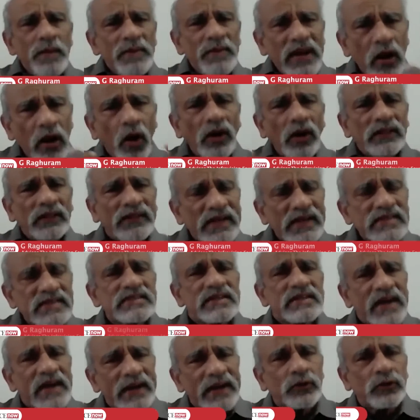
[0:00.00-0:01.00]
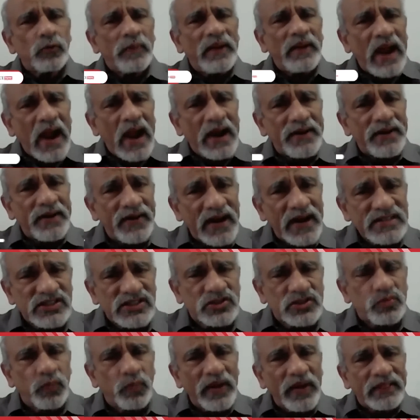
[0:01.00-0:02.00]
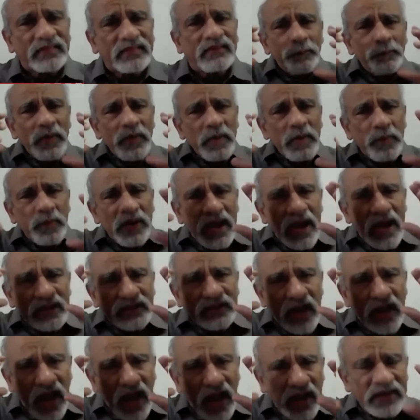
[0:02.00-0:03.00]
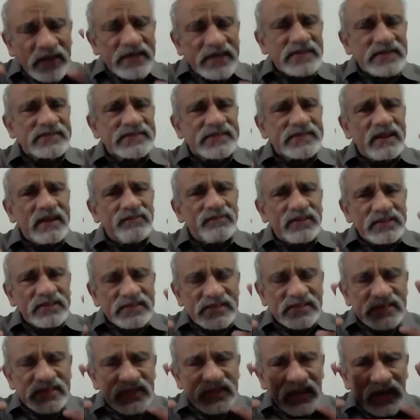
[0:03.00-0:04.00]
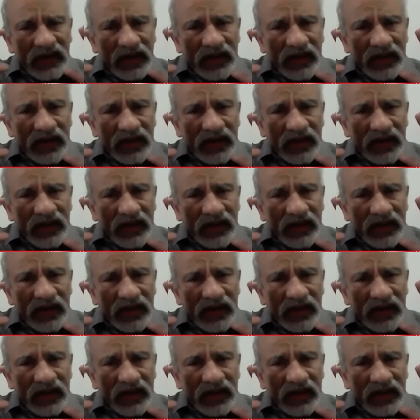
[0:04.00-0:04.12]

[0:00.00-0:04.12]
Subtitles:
I mean, all these need to be addressed with people at the highest levels